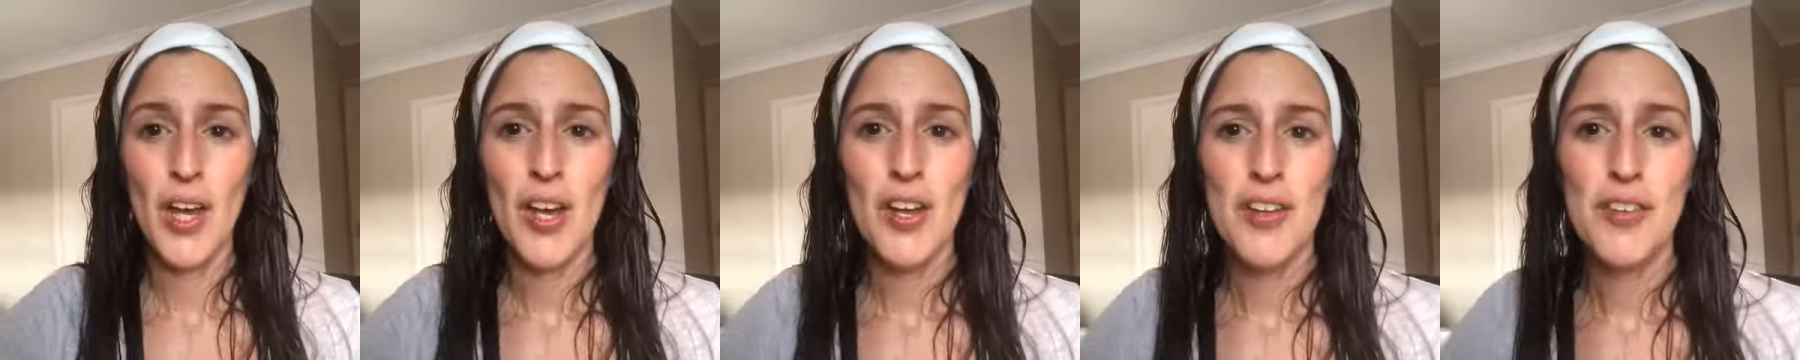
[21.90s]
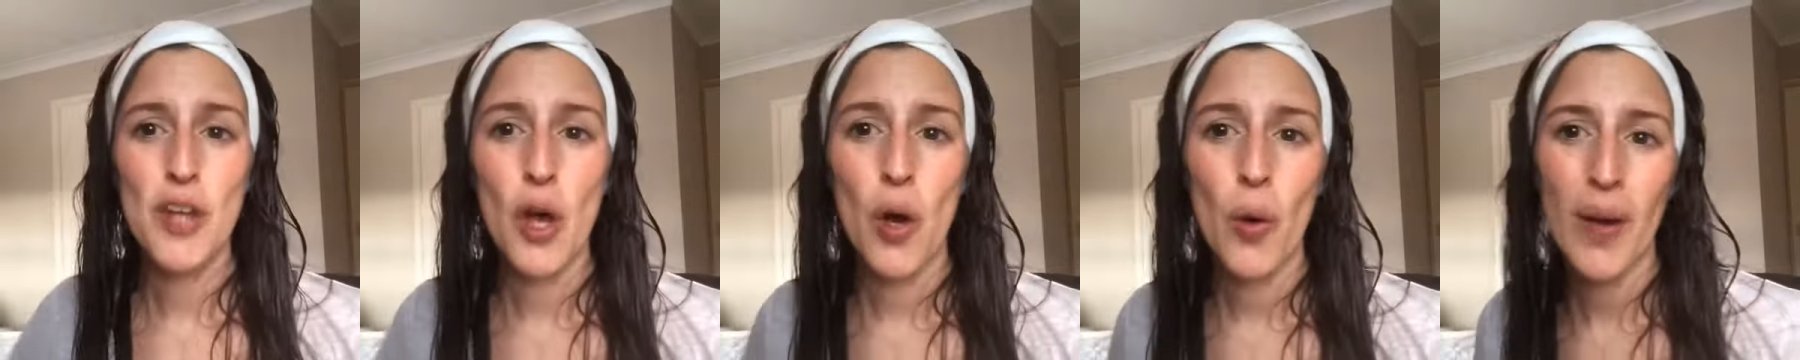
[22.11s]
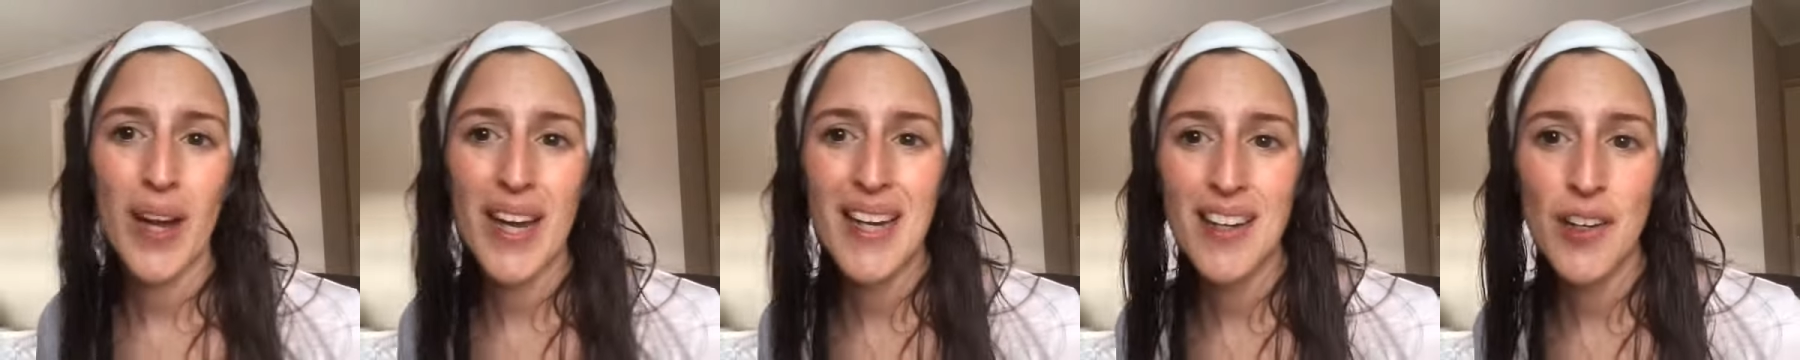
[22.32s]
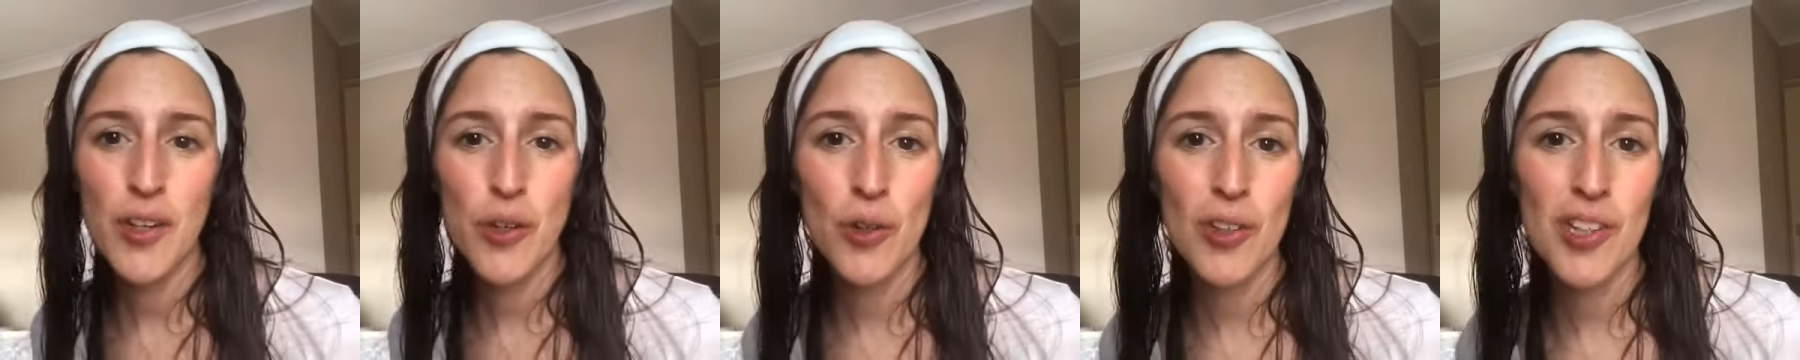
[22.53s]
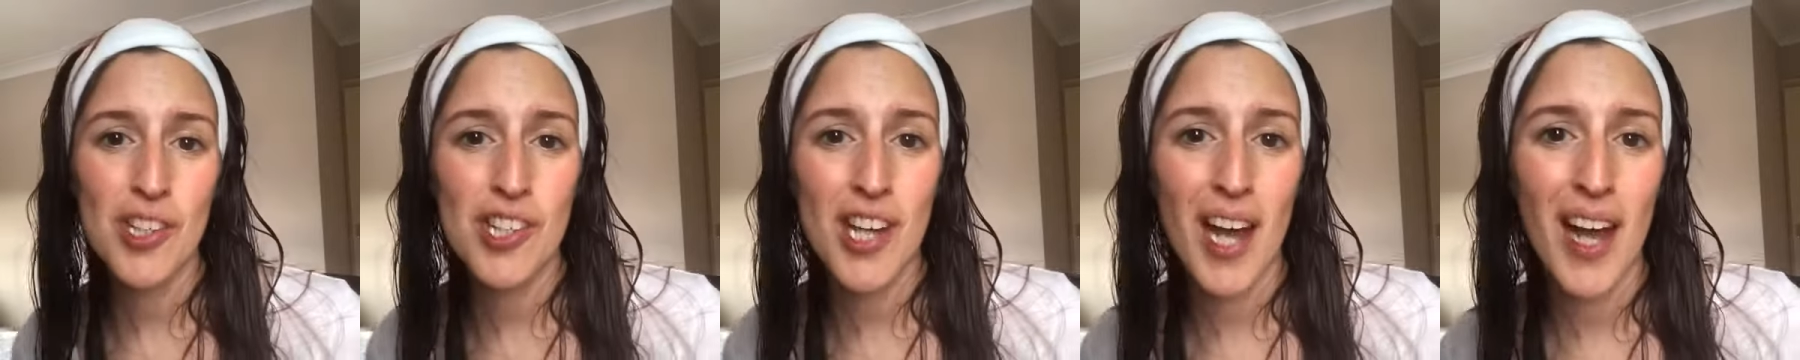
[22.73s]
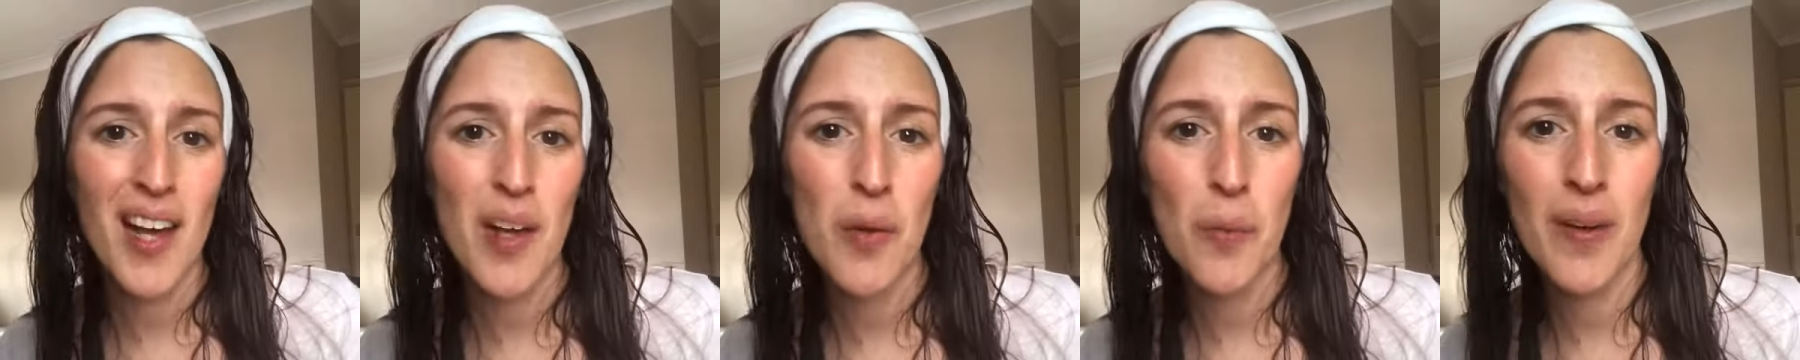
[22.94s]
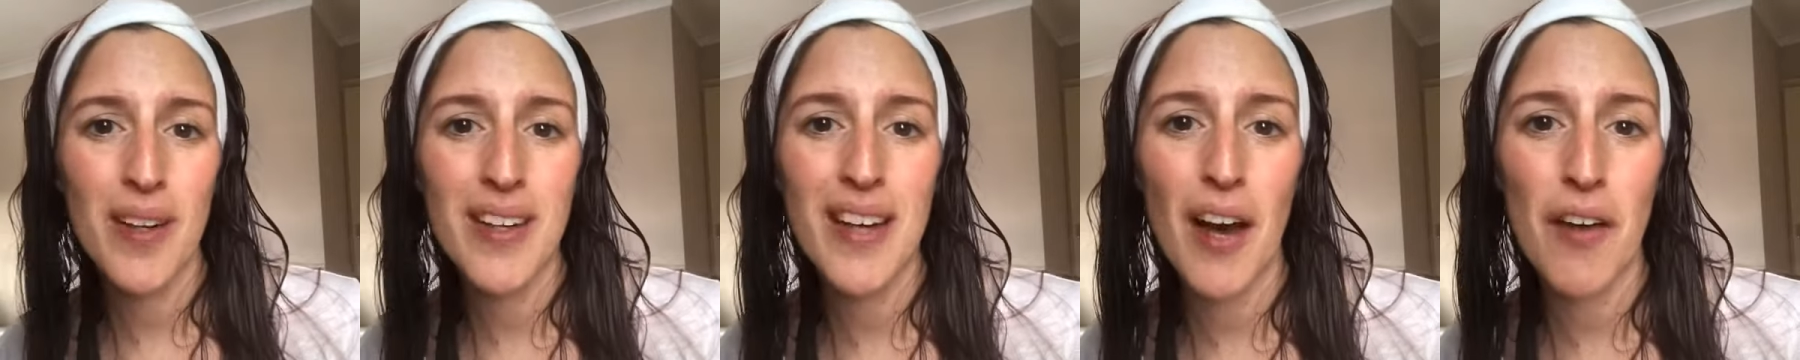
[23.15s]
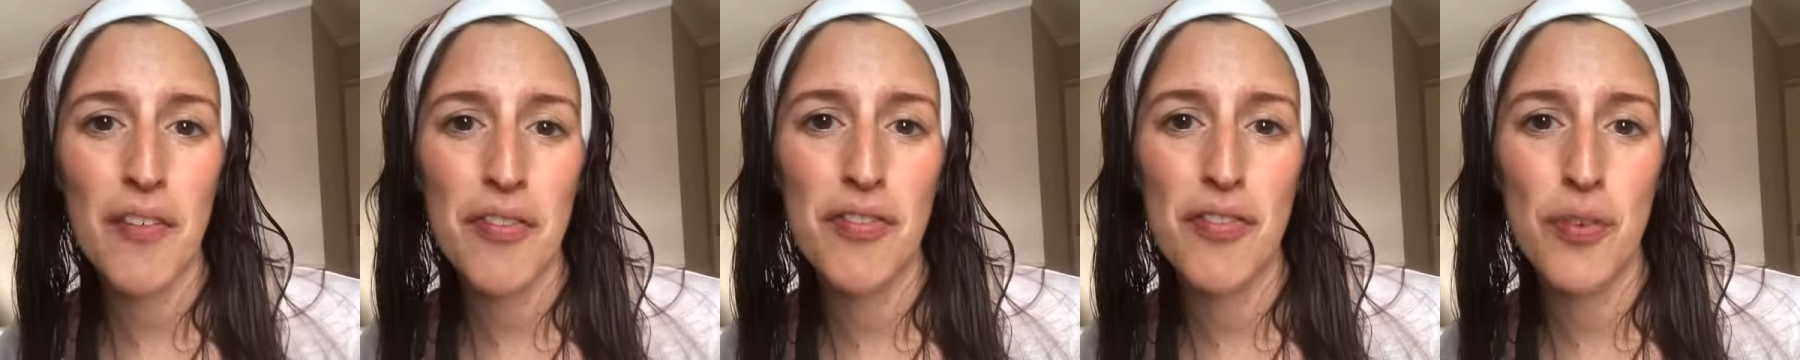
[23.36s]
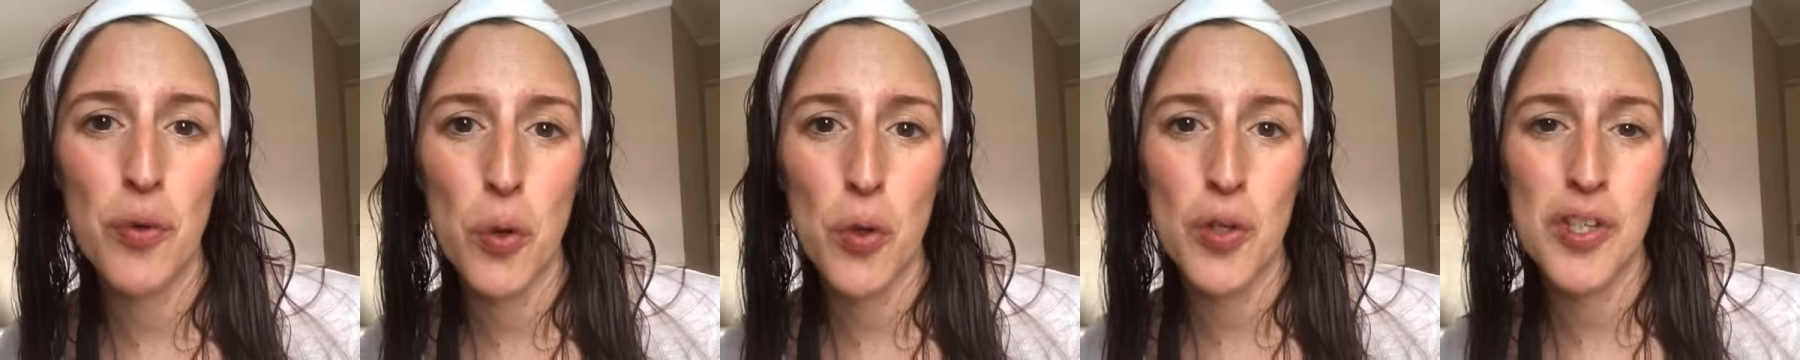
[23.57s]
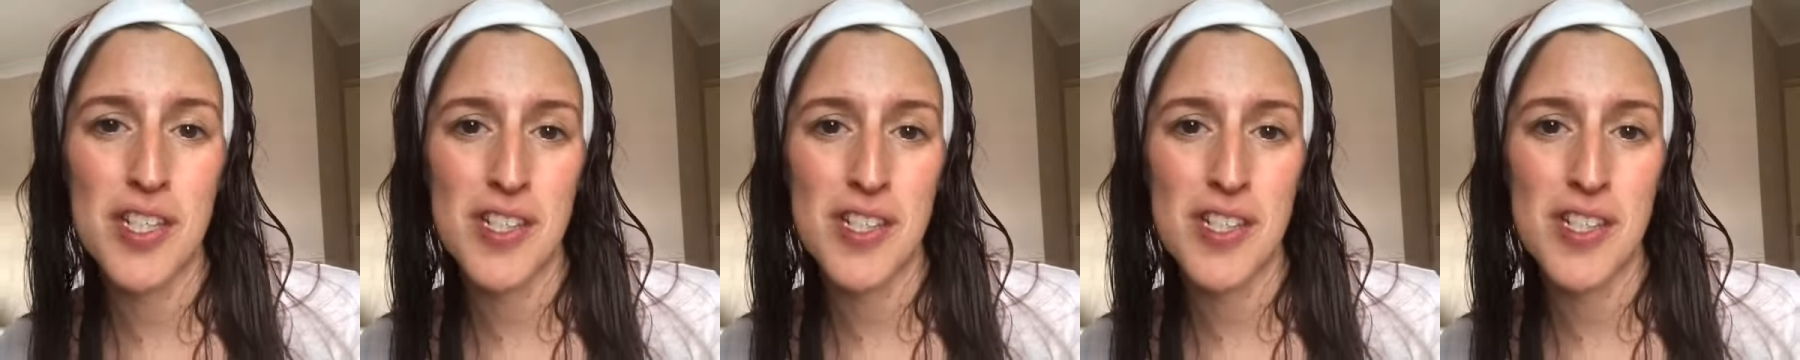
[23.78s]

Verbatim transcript: So, in a nutshell, we have four